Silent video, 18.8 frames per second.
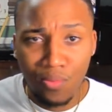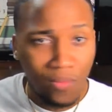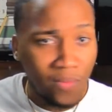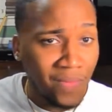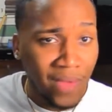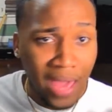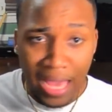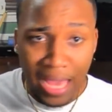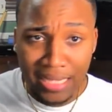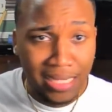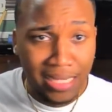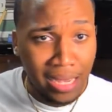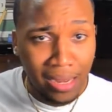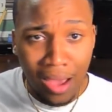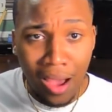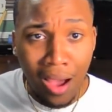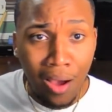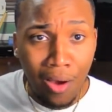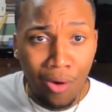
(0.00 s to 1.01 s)
facts at
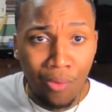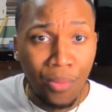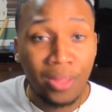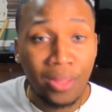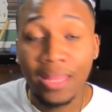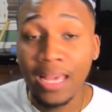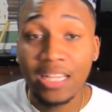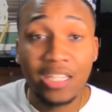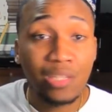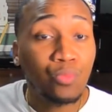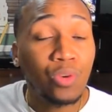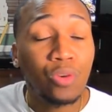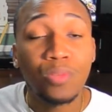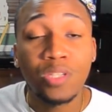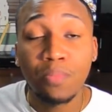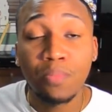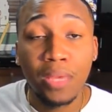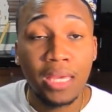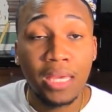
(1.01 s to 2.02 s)
all, but that's what was
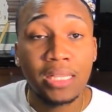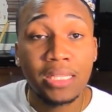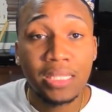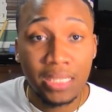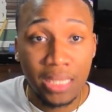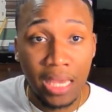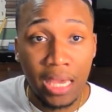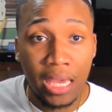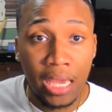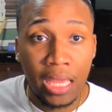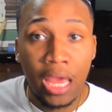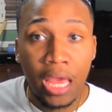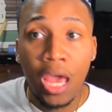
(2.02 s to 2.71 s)
being said.